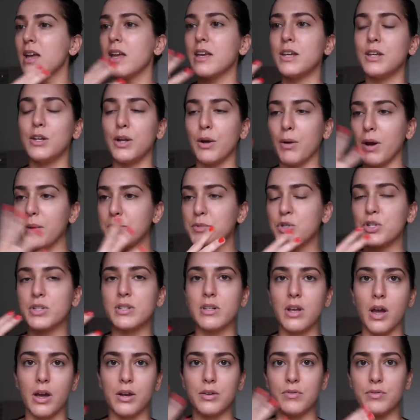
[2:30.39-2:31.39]
you know, I'm just
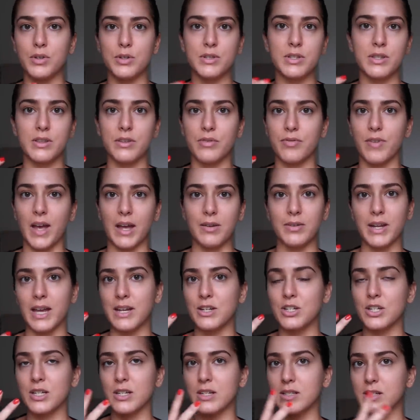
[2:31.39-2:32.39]
kind of using the
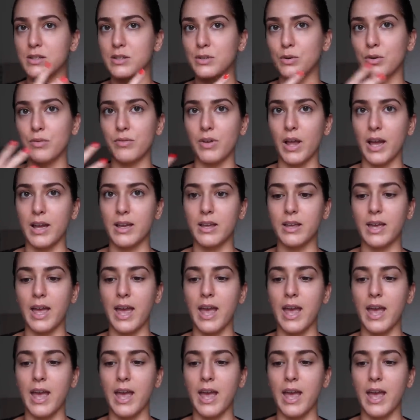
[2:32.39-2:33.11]
foundation as sort of like